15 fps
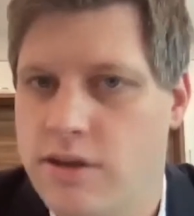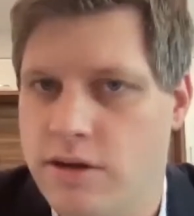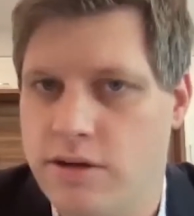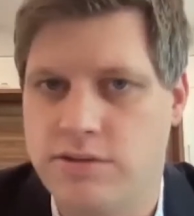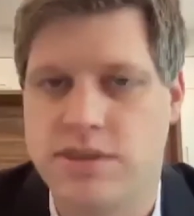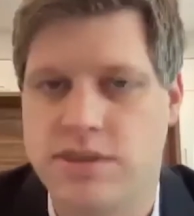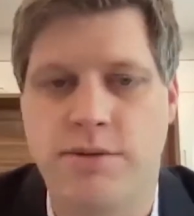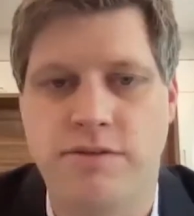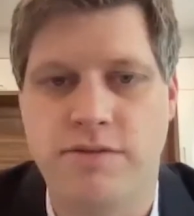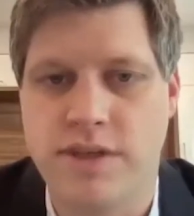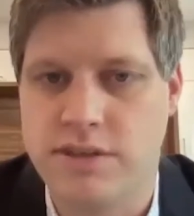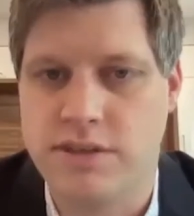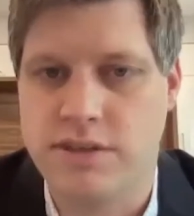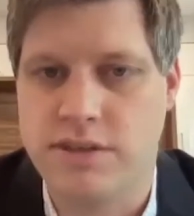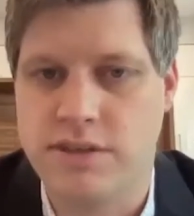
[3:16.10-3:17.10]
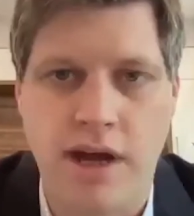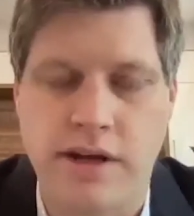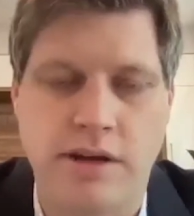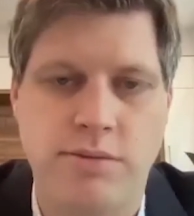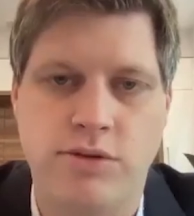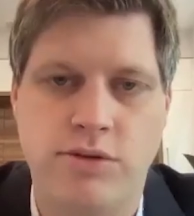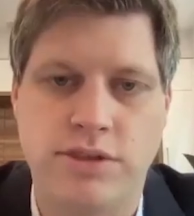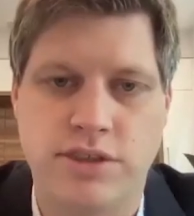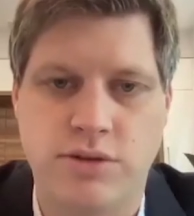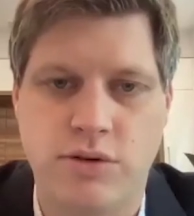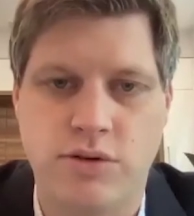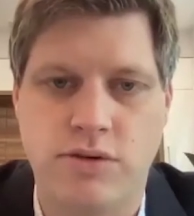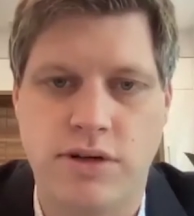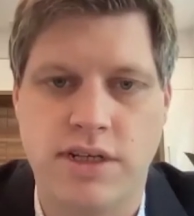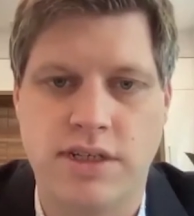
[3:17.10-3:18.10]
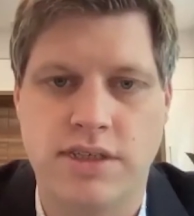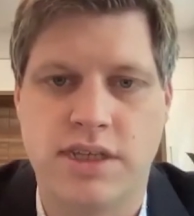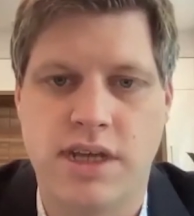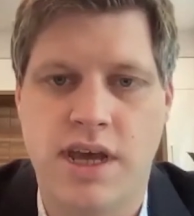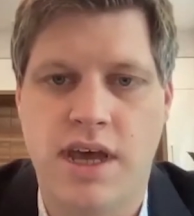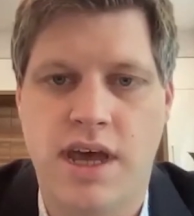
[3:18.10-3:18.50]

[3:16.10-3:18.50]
some of these remarkable stories,